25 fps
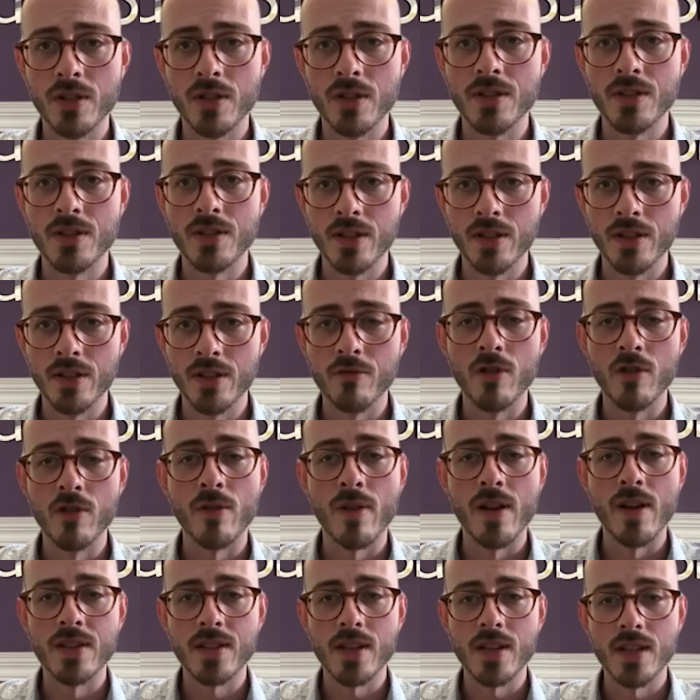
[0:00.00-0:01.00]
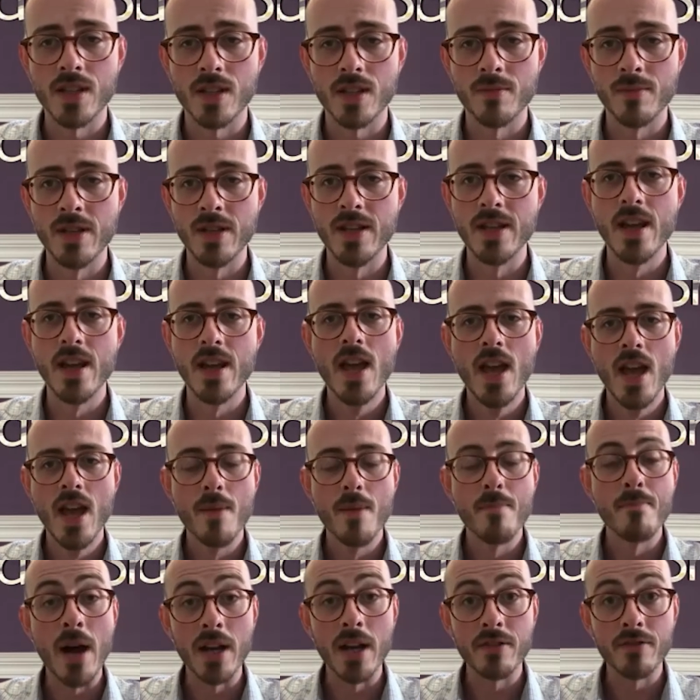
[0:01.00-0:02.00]
is that the request has to be
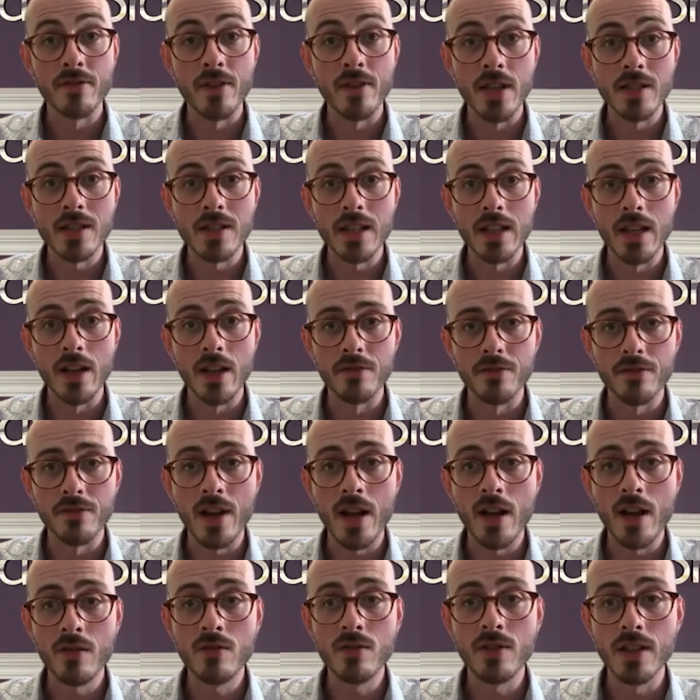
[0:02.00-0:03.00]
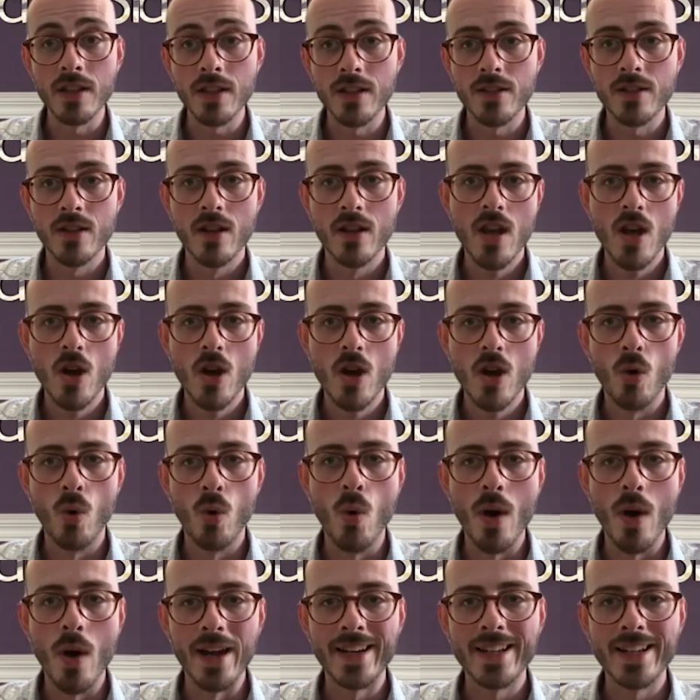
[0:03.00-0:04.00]
manifestly unfounded
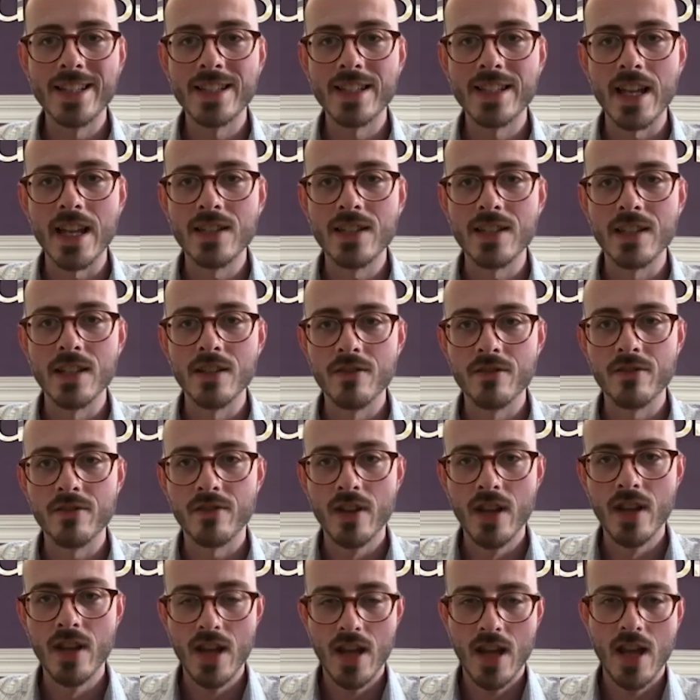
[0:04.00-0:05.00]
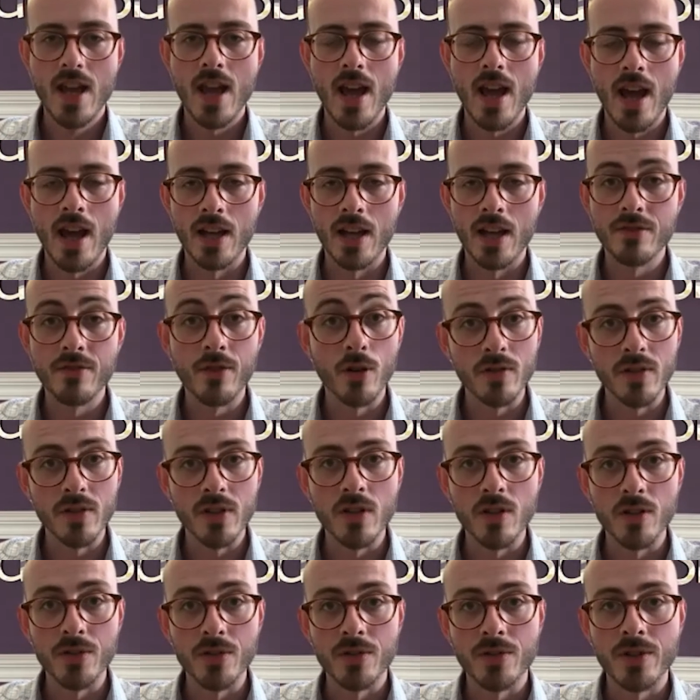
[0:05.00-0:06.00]
or excessive. And following
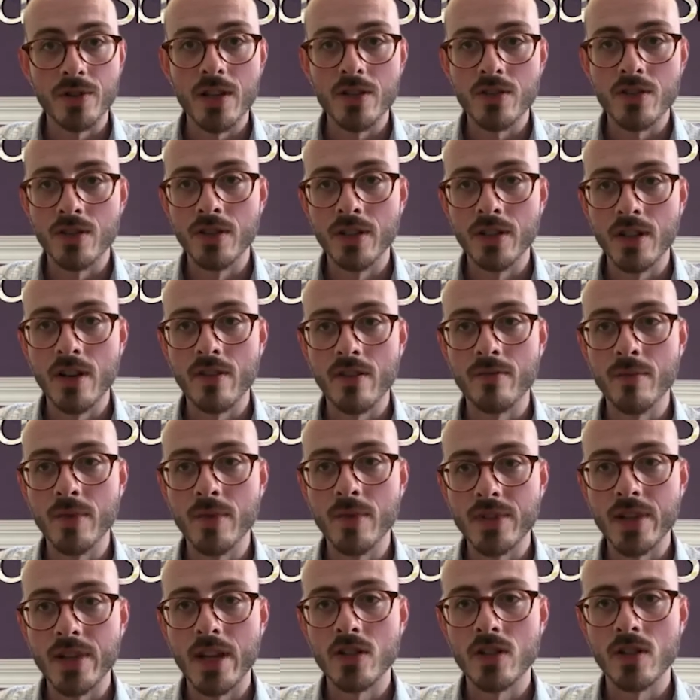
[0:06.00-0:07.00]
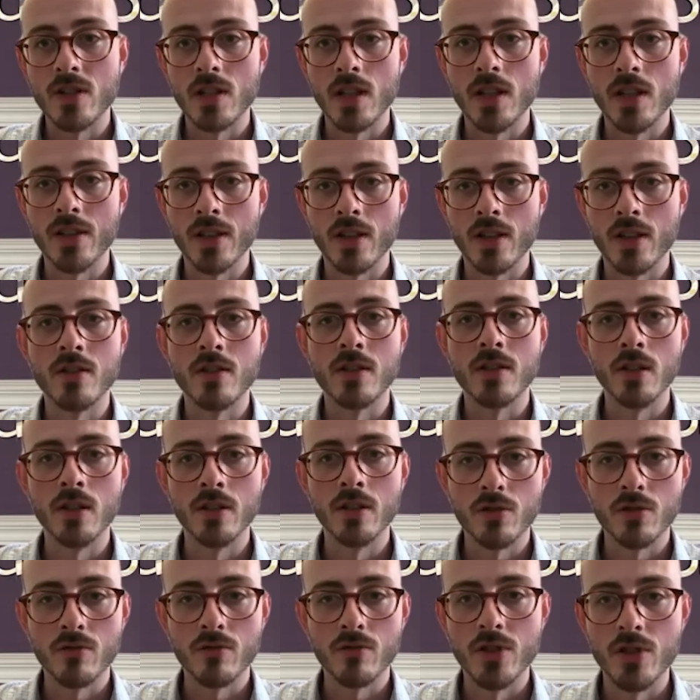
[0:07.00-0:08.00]
the consultation, the government's actually said they're going to
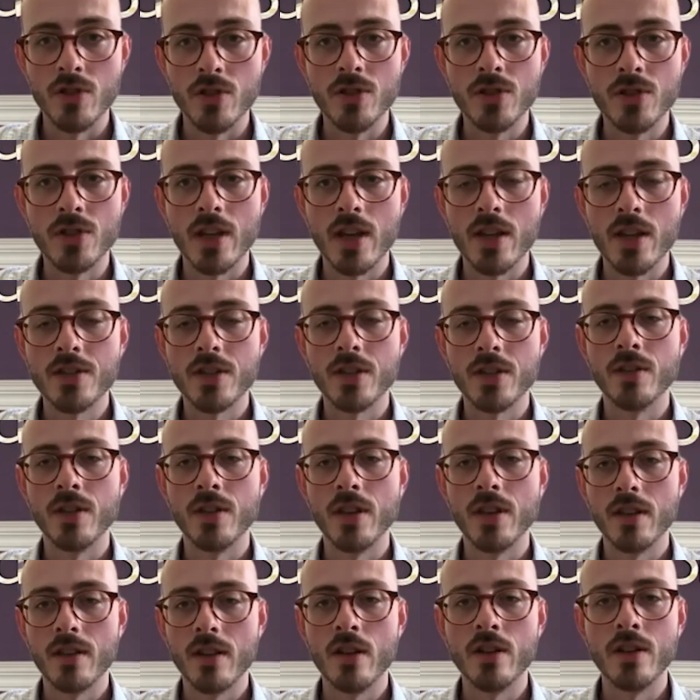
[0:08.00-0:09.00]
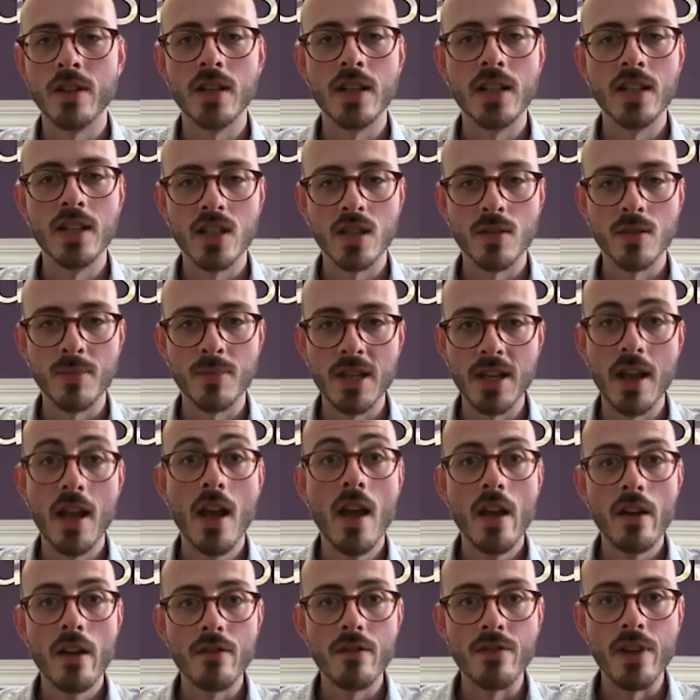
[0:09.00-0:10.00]
look to reduce that so that it only needs to be
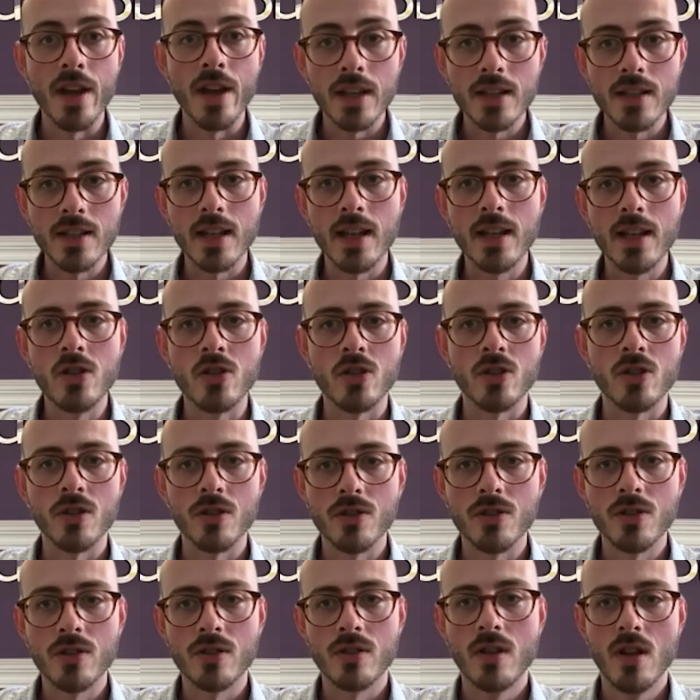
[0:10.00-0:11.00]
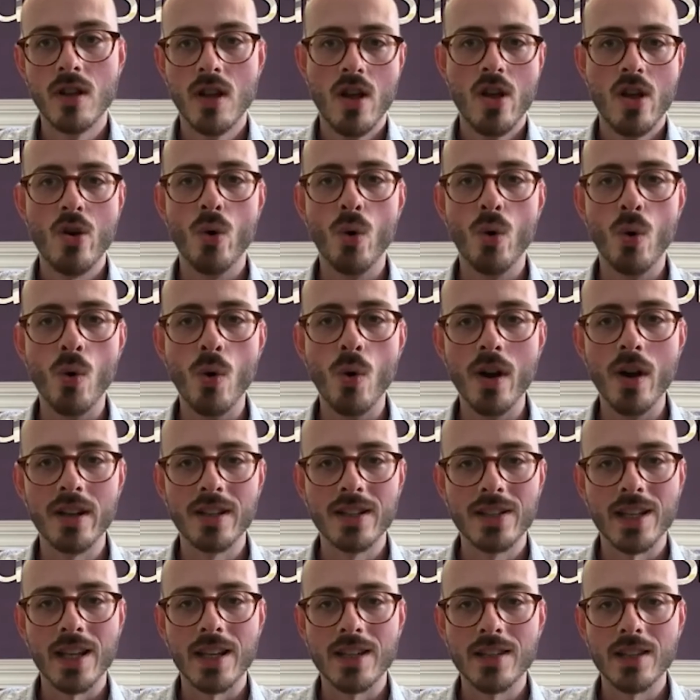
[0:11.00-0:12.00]
vexatious or
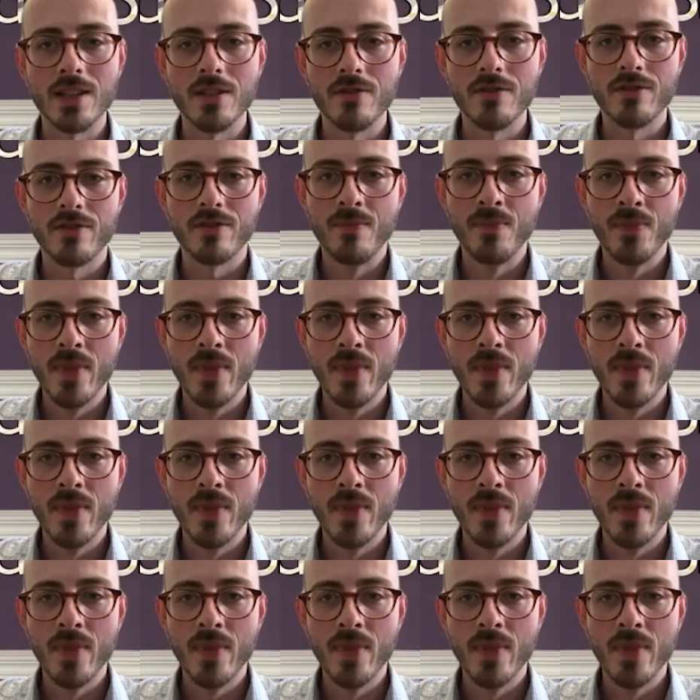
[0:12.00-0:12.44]
excessive.